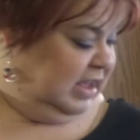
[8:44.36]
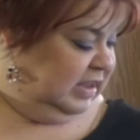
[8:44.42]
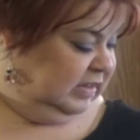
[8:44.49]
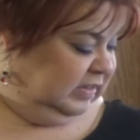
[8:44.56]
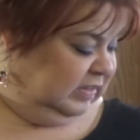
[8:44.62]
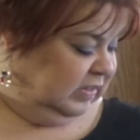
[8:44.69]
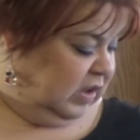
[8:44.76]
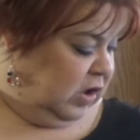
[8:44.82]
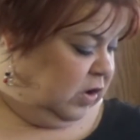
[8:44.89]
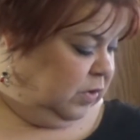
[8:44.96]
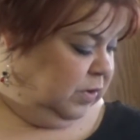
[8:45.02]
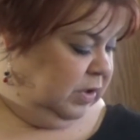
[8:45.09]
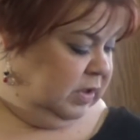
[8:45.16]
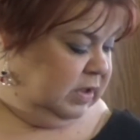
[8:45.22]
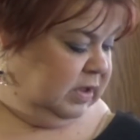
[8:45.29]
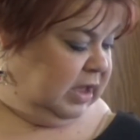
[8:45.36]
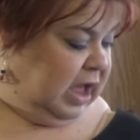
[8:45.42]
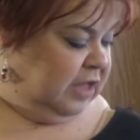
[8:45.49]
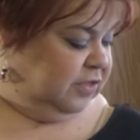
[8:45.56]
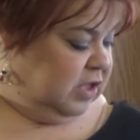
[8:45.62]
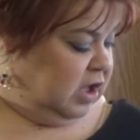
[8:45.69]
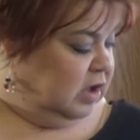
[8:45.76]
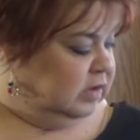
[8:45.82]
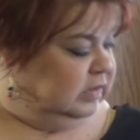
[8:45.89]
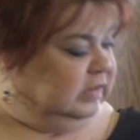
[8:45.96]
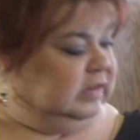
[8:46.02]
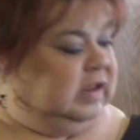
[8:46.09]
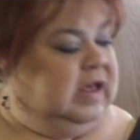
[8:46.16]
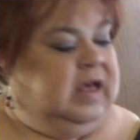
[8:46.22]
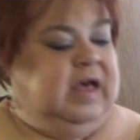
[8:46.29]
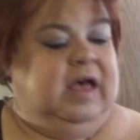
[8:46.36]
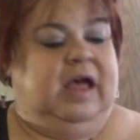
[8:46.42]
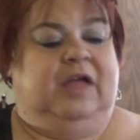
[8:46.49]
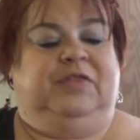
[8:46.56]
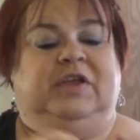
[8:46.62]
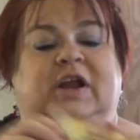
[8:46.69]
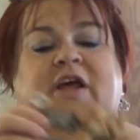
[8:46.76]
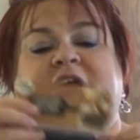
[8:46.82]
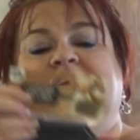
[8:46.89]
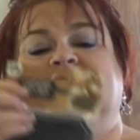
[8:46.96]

So, got those. And then I